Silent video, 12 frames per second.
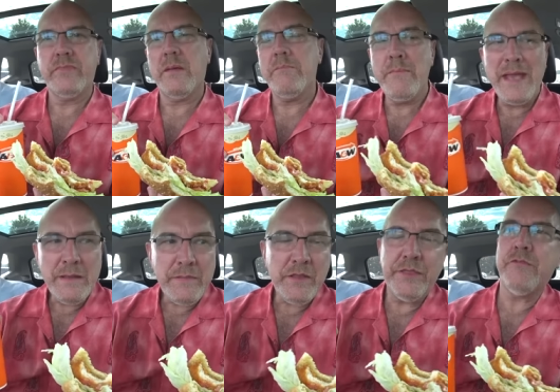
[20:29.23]

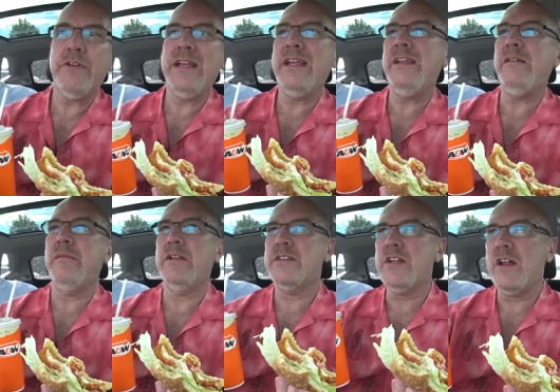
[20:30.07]
maybe three
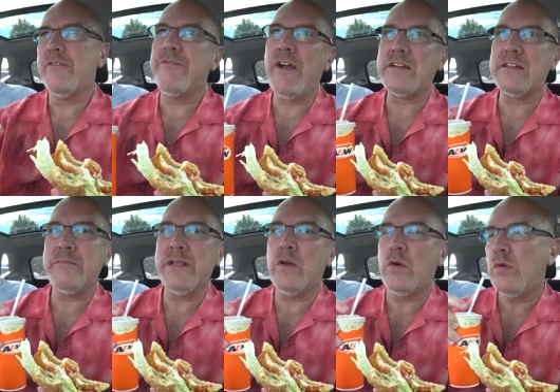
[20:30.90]
it's not affecting
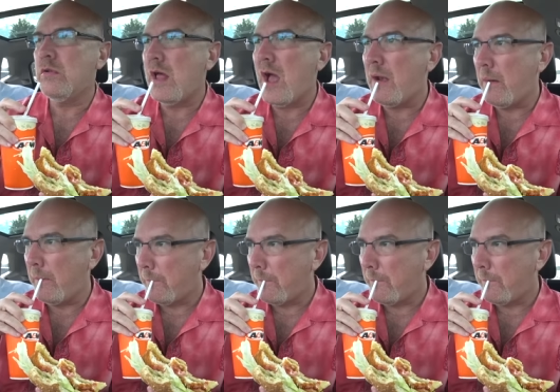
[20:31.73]
me a whole lot